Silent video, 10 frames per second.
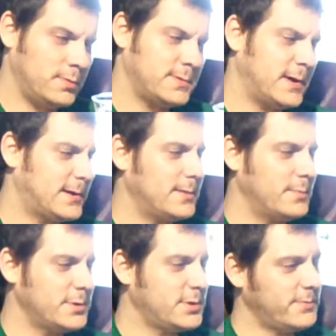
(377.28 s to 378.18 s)
Not getting
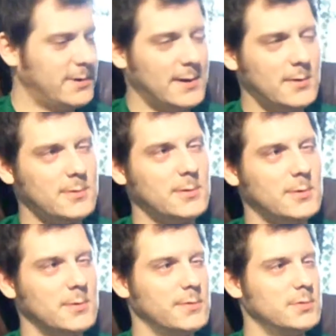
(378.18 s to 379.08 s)
much of an
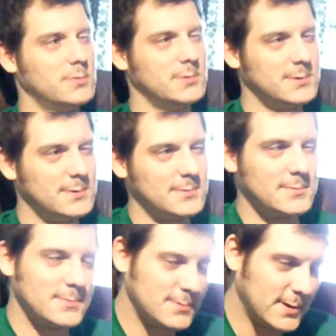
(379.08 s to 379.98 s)
alcohol note either.
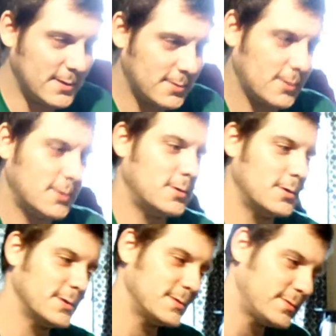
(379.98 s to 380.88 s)
The
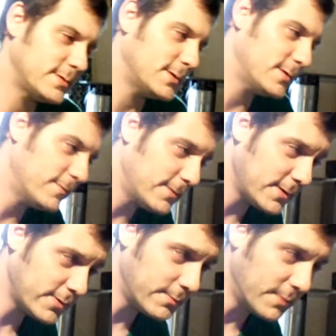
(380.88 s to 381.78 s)
alcohol is
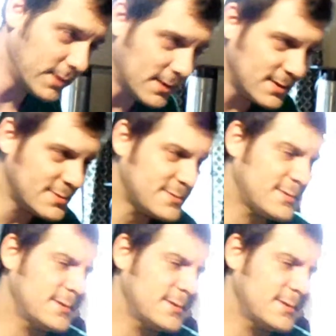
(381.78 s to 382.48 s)
very masked,